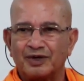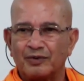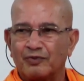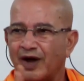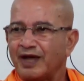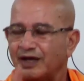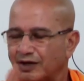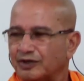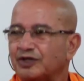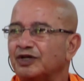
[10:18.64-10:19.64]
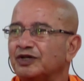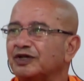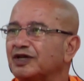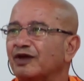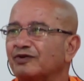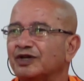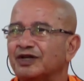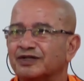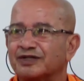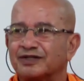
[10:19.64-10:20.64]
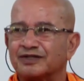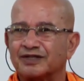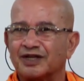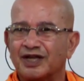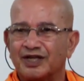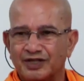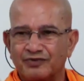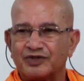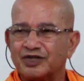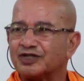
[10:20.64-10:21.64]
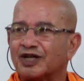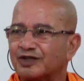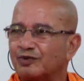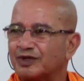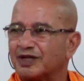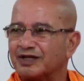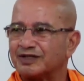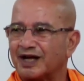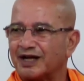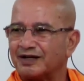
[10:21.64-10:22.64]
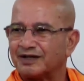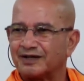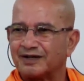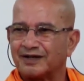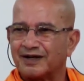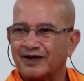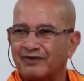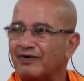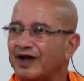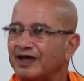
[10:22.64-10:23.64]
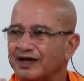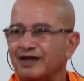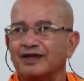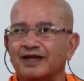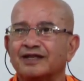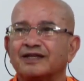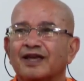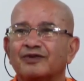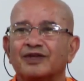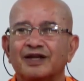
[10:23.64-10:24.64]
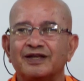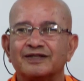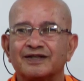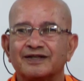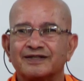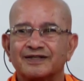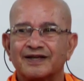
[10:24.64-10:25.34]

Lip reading: Why? He gave the reasons. Vishishtadvaita is right. Why? He has gave the reasons.